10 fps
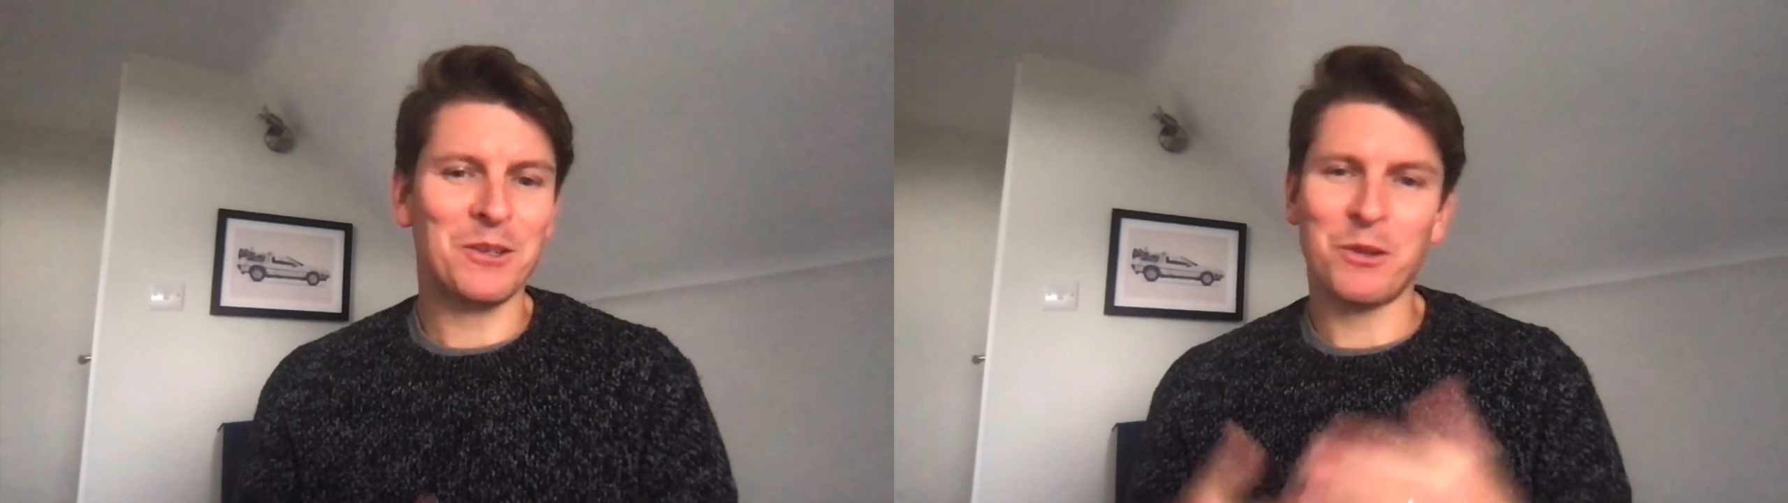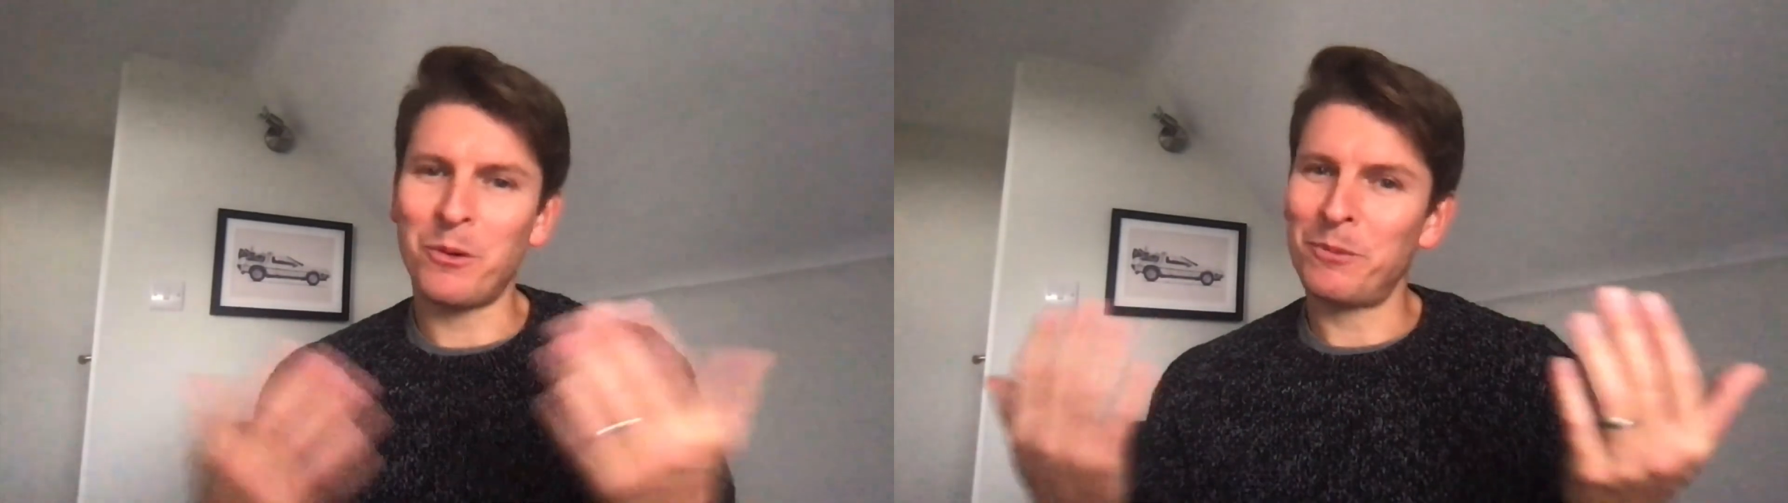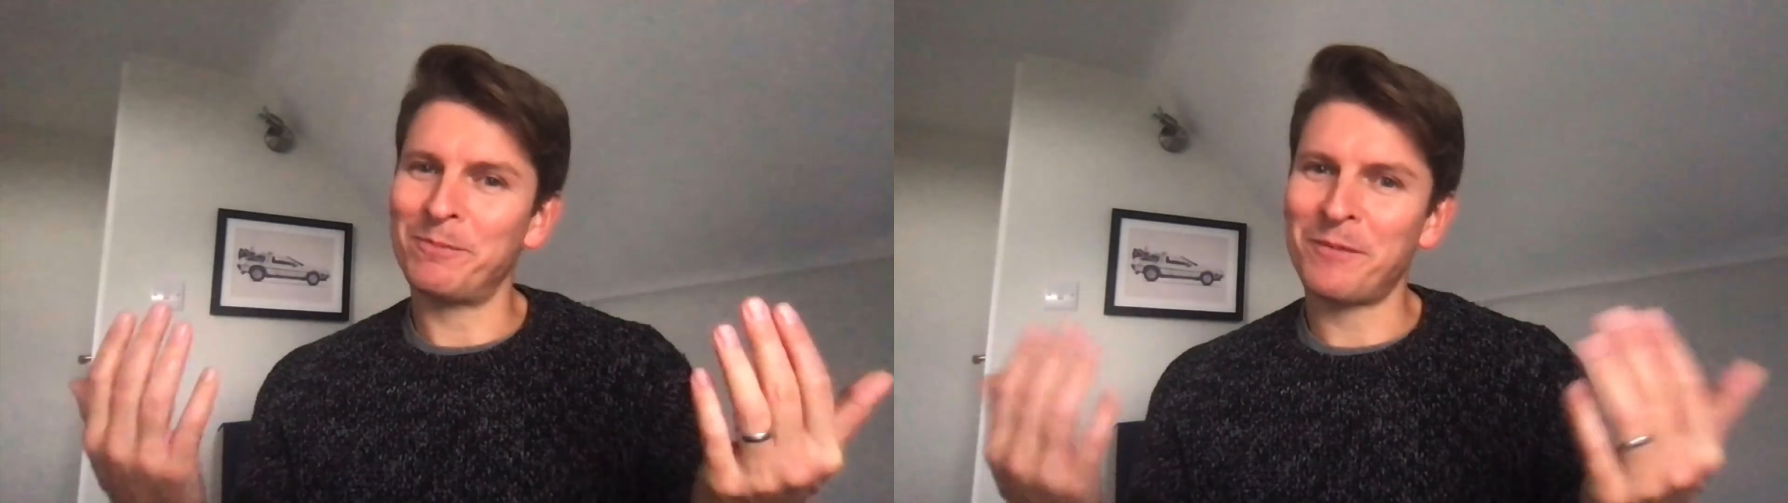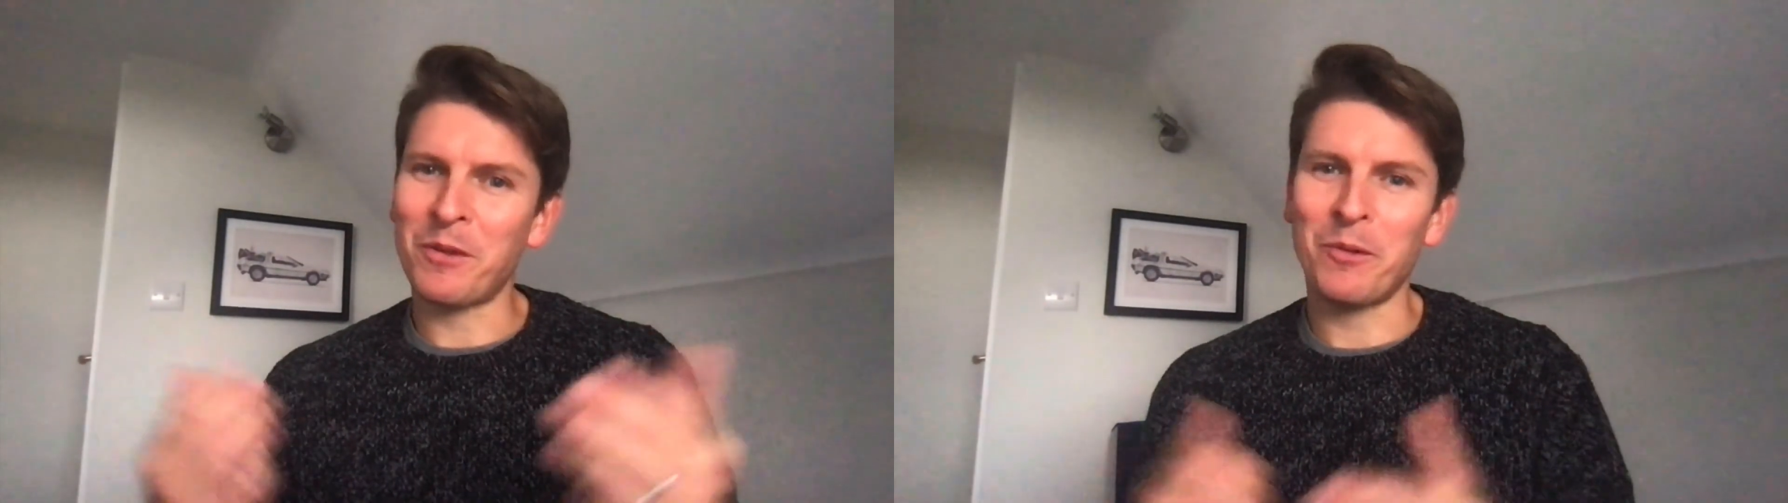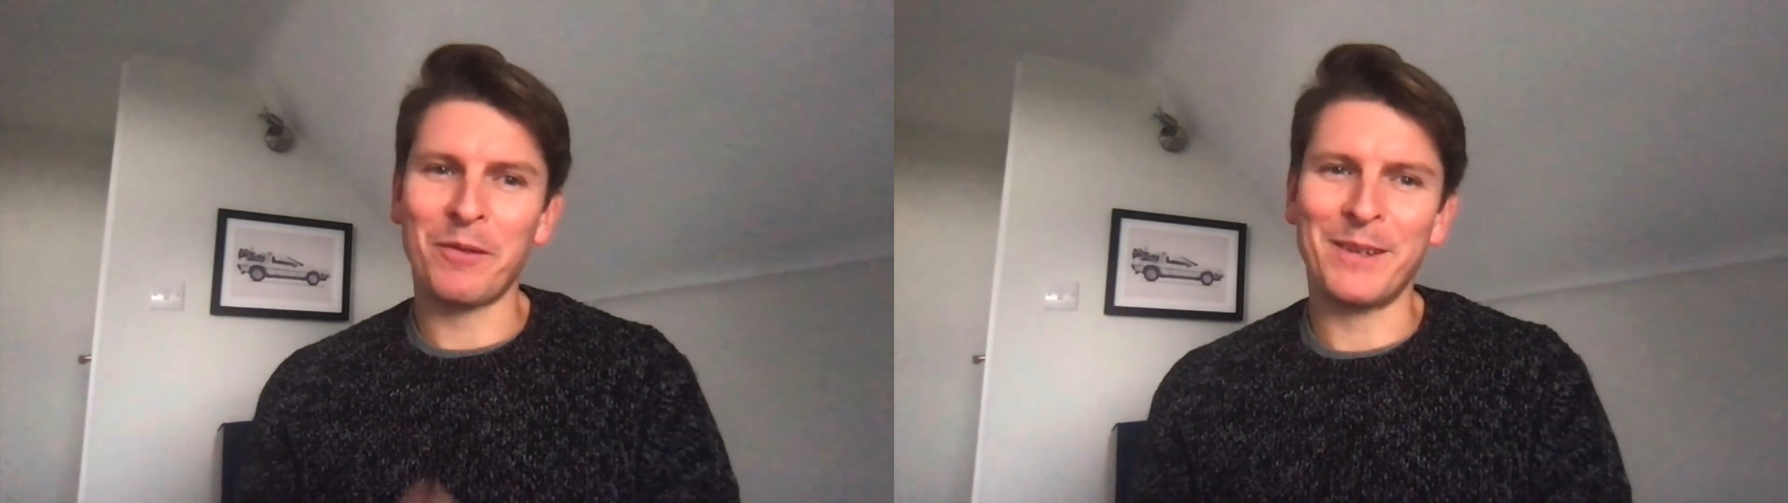thought
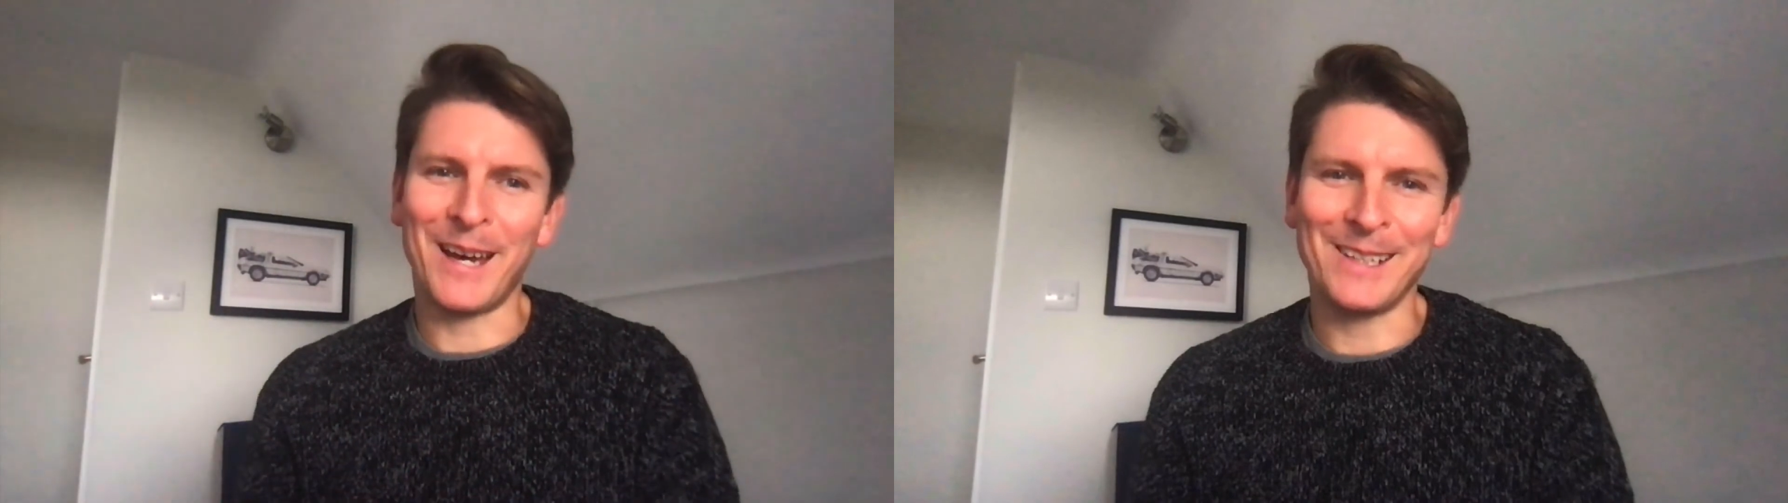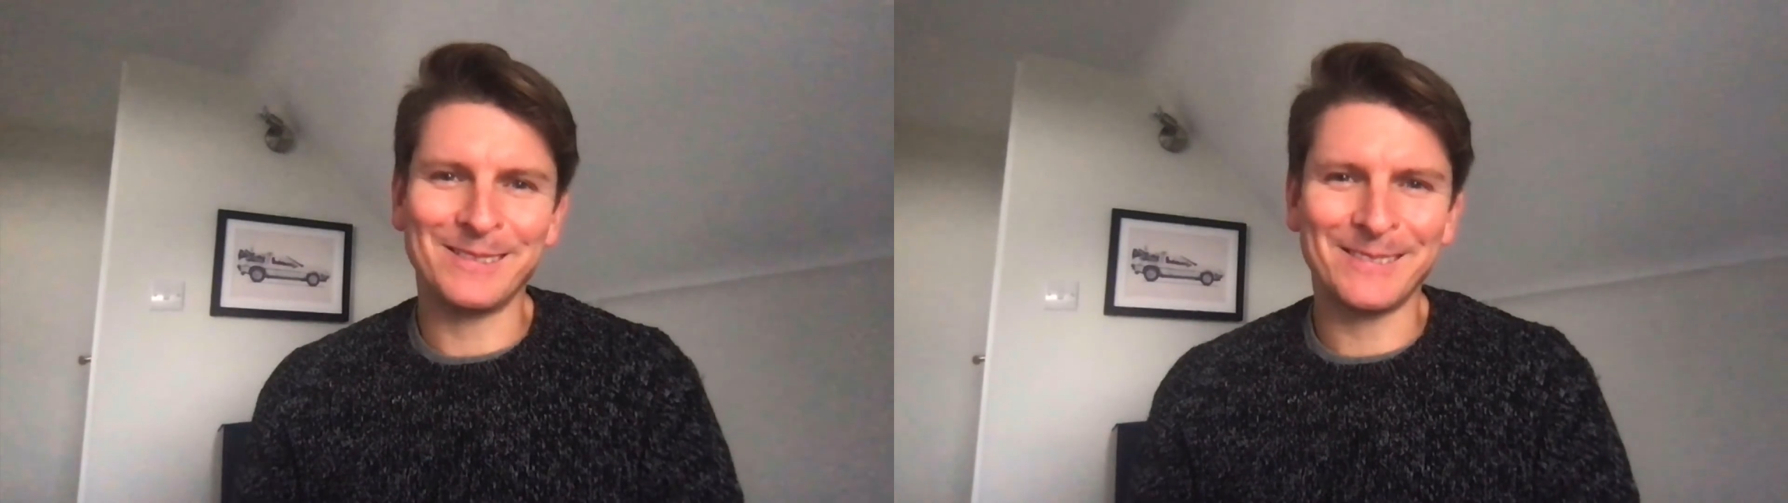for the day.